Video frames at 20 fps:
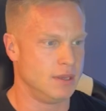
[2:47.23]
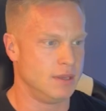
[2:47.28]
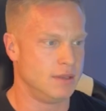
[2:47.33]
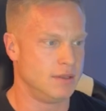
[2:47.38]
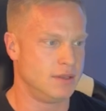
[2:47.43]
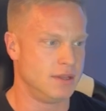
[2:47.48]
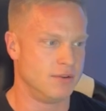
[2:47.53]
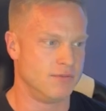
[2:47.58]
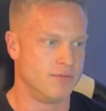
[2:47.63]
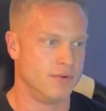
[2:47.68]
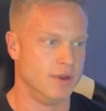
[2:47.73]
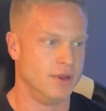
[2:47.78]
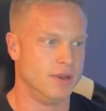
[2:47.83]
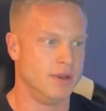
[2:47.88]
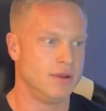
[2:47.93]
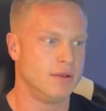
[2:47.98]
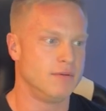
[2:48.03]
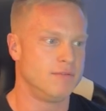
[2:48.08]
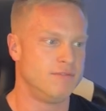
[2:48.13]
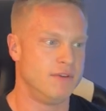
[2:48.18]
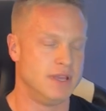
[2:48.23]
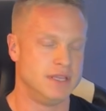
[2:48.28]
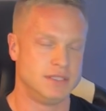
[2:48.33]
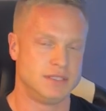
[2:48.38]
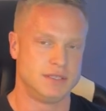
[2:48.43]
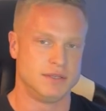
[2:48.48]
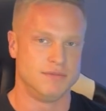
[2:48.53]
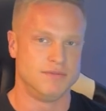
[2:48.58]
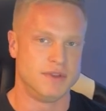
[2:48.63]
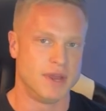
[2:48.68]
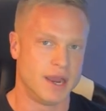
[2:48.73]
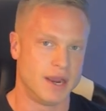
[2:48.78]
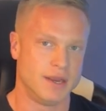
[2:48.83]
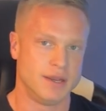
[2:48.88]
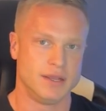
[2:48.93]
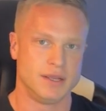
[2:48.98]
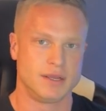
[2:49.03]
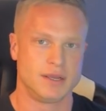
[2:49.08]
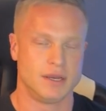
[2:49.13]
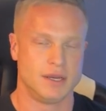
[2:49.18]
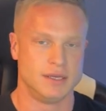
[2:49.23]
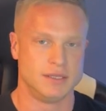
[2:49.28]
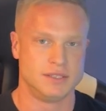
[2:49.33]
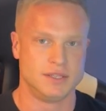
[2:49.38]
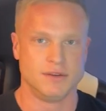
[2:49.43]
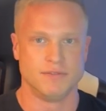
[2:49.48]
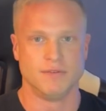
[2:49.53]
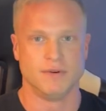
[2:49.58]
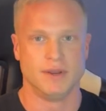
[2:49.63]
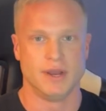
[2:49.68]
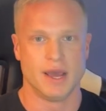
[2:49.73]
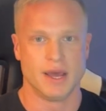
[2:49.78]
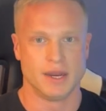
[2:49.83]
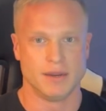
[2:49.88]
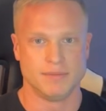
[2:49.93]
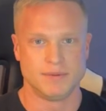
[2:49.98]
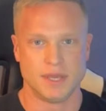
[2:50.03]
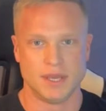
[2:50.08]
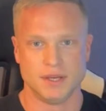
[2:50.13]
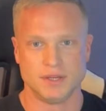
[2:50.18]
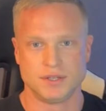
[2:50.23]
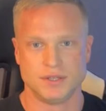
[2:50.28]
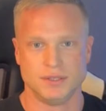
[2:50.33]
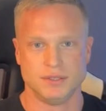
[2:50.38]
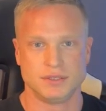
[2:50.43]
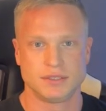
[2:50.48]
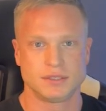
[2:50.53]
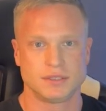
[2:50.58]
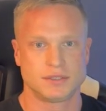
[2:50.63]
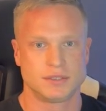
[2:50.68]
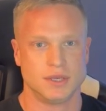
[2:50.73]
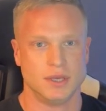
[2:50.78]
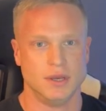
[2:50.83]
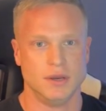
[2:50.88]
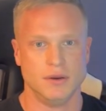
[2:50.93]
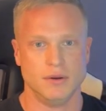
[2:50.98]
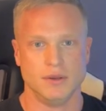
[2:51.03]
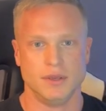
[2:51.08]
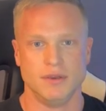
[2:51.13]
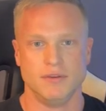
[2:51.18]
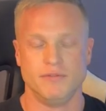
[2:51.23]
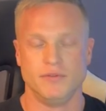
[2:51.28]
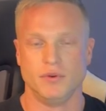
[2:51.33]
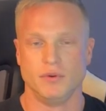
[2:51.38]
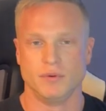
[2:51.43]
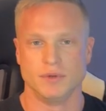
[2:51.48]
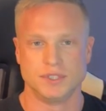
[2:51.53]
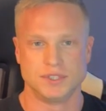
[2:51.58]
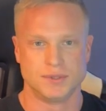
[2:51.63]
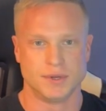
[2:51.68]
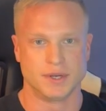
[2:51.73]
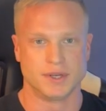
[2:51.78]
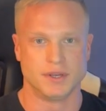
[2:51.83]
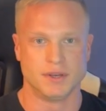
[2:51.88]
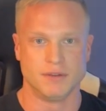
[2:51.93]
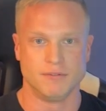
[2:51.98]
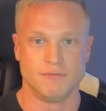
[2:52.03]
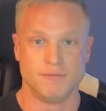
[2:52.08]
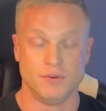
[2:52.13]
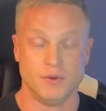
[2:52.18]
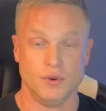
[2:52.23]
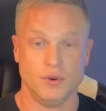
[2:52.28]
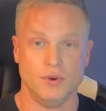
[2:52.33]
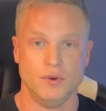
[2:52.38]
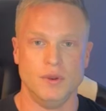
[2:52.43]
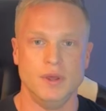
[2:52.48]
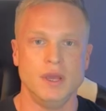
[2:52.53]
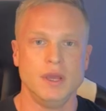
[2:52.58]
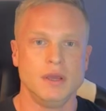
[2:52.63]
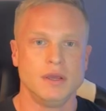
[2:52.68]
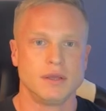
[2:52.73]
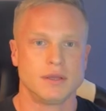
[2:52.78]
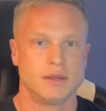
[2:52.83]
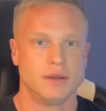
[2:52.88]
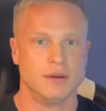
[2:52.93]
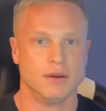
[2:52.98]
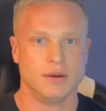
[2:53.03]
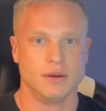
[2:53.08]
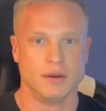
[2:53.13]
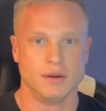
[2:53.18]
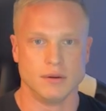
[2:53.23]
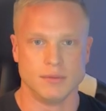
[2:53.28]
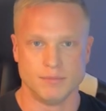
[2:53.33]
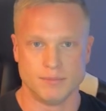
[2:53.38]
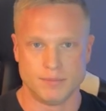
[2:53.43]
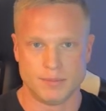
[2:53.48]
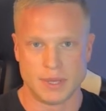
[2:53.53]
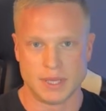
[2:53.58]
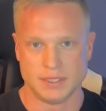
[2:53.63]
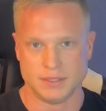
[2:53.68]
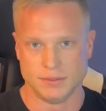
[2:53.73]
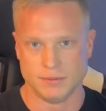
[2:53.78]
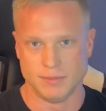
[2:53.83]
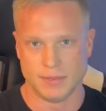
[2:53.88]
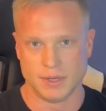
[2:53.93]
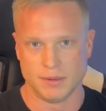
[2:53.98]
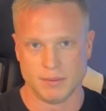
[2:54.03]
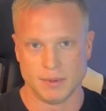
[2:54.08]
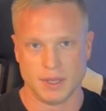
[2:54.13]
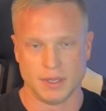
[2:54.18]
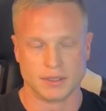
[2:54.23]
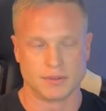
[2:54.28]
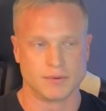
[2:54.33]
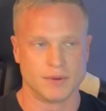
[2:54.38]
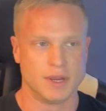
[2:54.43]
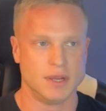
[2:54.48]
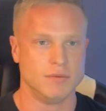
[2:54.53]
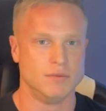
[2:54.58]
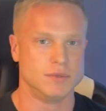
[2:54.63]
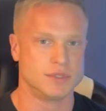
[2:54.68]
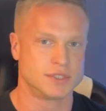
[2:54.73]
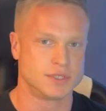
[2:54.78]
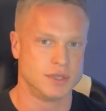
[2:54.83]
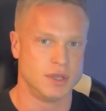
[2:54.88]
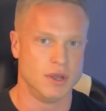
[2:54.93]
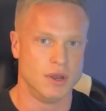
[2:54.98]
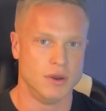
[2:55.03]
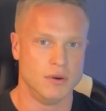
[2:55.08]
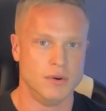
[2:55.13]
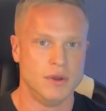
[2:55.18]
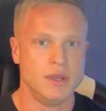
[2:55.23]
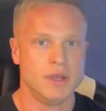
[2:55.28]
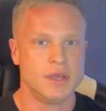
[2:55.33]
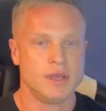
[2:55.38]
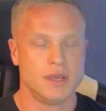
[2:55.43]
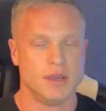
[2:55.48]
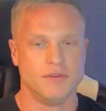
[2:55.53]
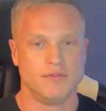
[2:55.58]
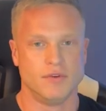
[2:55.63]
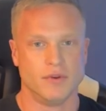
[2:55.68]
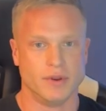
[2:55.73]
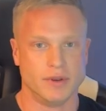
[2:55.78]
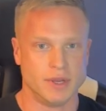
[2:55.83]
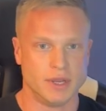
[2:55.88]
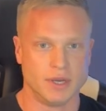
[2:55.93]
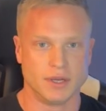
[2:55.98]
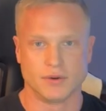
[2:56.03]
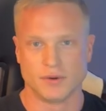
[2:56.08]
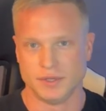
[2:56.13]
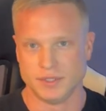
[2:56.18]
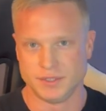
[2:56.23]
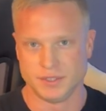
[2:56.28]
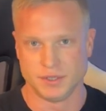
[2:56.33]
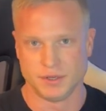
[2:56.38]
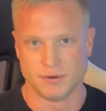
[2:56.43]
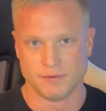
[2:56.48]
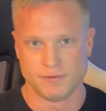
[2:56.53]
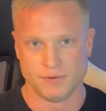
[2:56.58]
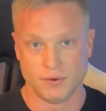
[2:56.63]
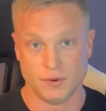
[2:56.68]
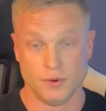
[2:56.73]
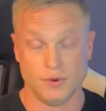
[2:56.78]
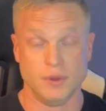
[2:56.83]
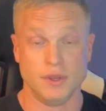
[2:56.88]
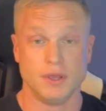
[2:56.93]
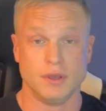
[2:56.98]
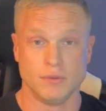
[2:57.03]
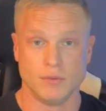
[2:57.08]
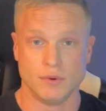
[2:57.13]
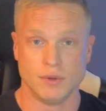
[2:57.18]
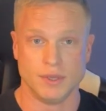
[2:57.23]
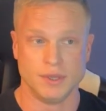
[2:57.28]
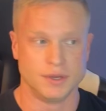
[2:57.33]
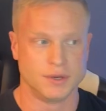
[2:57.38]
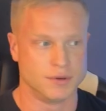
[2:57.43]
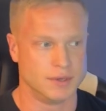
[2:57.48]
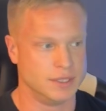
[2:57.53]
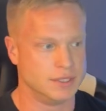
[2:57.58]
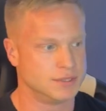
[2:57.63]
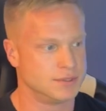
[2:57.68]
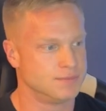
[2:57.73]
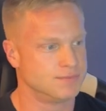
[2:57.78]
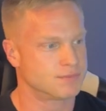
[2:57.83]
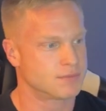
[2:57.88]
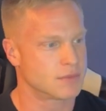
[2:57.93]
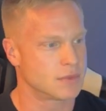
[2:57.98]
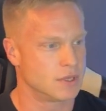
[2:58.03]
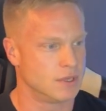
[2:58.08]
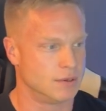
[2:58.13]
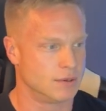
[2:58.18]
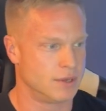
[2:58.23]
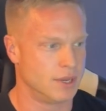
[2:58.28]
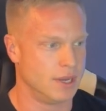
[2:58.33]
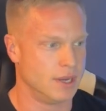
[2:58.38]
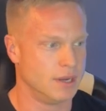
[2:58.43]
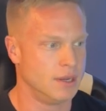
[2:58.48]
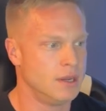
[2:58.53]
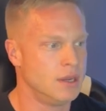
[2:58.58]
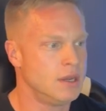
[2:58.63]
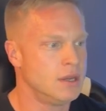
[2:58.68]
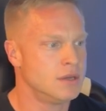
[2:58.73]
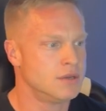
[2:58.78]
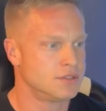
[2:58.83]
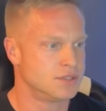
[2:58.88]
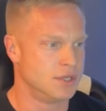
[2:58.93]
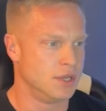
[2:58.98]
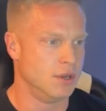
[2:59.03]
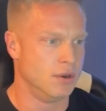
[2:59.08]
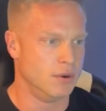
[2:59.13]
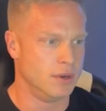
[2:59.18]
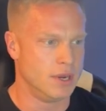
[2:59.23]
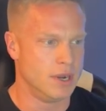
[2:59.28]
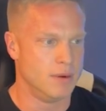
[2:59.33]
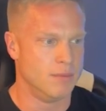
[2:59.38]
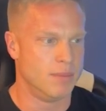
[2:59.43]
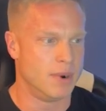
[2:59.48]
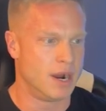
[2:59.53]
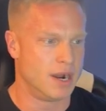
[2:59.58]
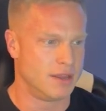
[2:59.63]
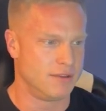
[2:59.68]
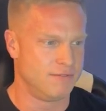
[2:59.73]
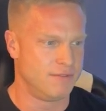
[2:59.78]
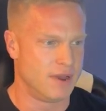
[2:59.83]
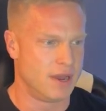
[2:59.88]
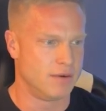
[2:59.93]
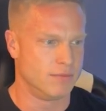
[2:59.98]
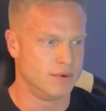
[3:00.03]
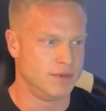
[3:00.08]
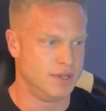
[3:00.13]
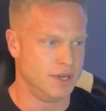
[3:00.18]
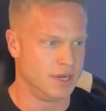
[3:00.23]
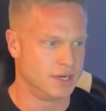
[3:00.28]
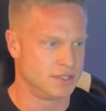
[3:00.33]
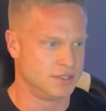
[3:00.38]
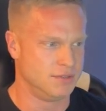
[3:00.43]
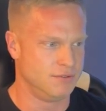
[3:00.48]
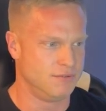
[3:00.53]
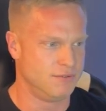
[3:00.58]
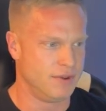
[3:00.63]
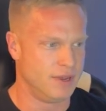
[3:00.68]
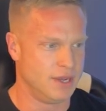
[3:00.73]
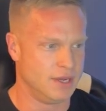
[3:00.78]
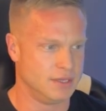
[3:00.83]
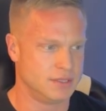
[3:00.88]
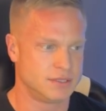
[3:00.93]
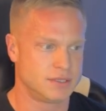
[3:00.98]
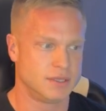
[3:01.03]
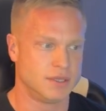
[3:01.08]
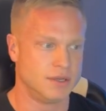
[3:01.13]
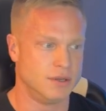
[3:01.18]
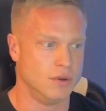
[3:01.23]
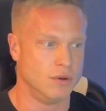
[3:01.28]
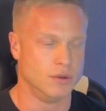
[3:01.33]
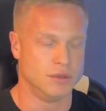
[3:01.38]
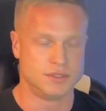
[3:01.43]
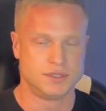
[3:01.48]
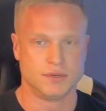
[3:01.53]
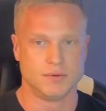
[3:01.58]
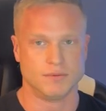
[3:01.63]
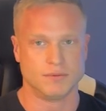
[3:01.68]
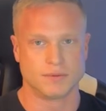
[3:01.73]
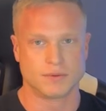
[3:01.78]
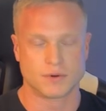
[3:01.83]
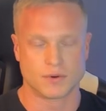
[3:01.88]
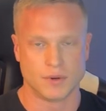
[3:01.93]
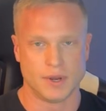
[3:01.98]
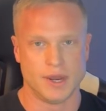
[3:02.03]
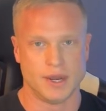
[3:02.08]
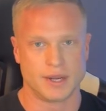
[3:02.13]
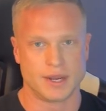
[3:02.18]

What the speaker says: different phases of dieting cause different adaptations. So if you're restricting food, your basal metabolic rate will slow. If you're increasing your food, it will increase. Okay, so in a body fat reduction phase, the goal is to create a